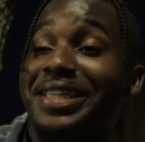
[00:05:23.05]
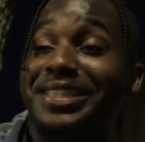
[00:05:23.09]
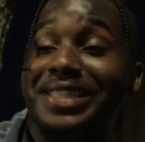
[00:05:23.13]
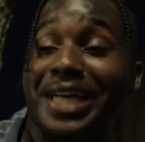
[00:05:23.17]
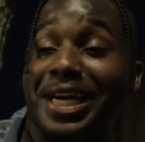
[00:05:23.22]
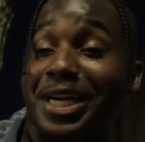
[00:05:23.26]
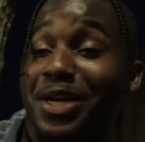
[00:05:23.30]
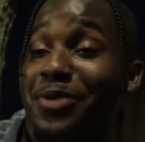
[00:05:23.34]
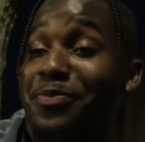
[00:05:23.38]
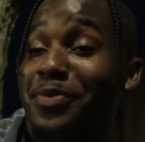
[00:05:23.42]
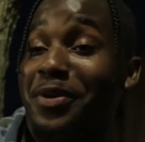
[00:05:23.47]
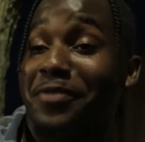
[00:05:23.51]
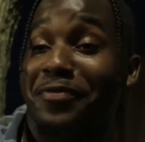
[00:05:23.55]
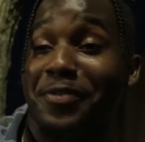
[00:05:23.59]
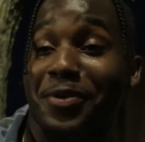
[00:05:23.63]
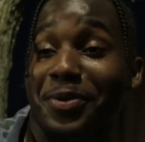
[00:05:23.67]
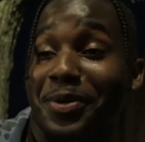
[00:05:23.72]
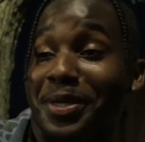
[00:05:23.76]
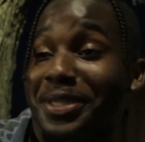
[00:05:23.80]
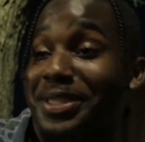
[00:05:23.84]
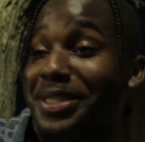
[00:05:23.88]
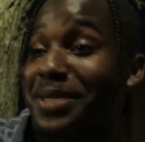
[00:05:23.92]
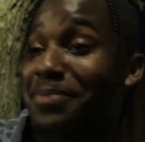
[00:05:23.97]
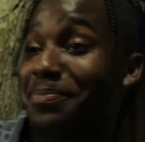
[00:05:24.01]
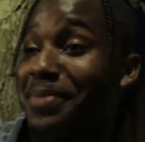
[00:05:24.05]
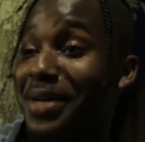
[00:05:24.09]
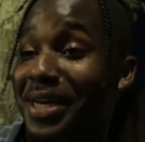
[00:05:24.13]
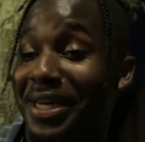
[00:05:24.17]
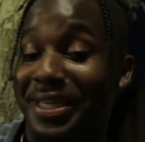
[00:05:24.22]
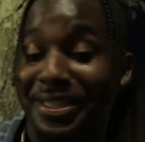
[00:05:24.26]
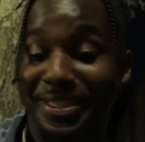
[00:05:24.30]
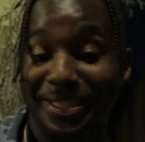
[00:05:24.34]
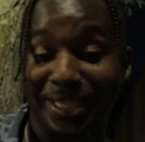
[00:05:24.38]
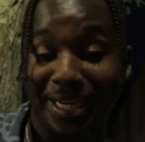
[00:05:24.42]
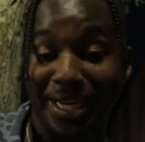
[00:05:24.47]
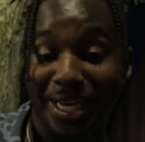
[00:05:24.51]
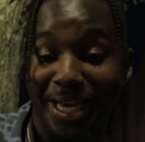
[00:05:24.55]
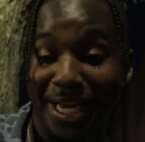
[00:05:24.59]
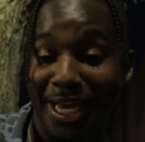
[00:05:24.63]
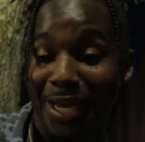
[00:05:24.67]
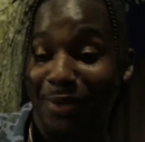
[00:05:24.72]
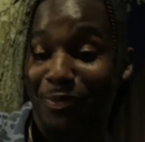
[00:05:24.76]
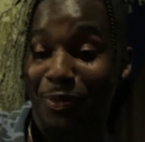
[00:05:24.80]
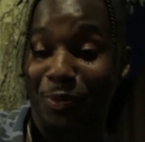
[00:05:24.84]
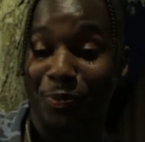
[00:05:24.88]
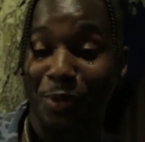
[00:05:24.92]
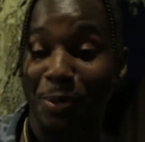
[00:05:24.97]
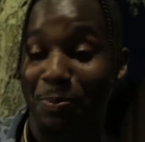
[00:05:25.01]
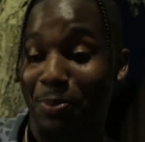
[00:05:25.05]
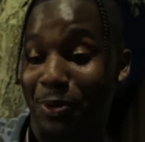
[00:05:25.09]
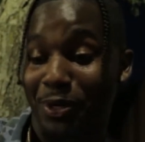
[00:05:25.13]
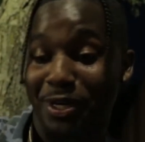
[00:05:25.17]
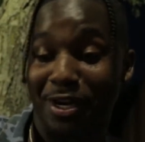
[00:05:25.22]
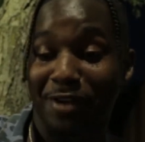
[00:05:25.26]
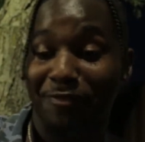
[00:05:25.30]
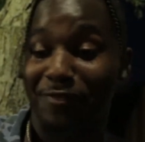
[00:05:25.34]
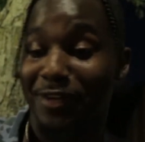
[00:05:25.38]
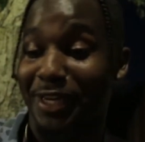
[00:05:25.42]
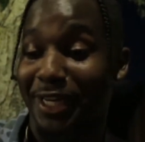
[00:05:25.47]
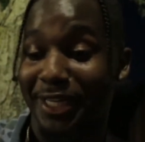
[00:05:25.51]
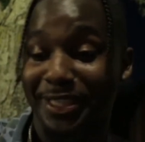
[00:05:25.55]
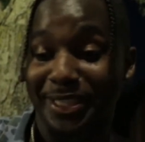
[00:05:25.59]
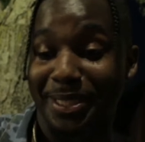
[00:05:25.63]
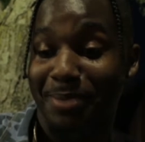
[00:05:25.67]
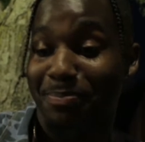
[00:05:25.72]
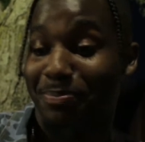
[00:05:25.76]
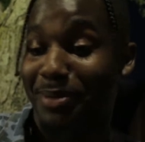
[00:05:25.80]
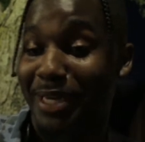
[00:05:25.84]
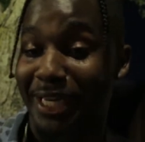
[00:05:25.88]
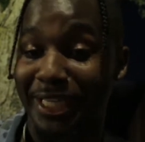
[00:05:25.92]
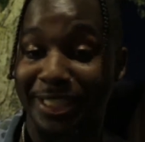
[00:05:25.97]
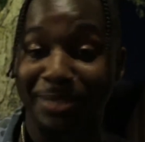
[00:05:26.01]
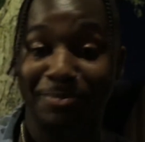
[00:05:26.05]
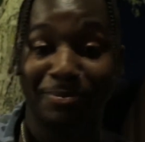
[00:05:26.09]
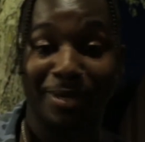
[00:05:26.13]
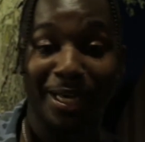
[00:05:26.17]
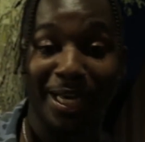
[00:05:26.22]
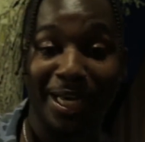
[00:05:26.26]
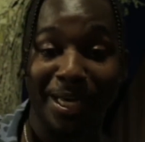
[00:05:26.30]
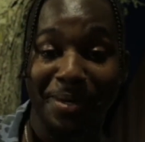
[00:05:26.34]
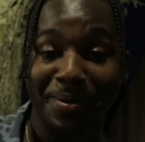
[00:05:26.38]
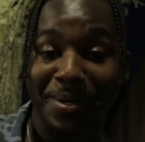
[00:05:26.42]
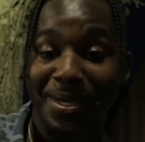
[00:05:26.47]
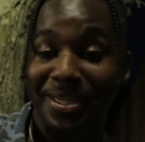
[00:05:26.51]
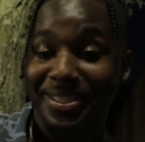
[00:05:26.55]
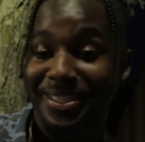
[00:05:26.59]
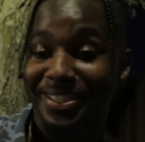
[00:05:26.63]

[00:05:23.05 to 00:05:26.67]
So how can we focus and maintain when we point our fingers and place blame?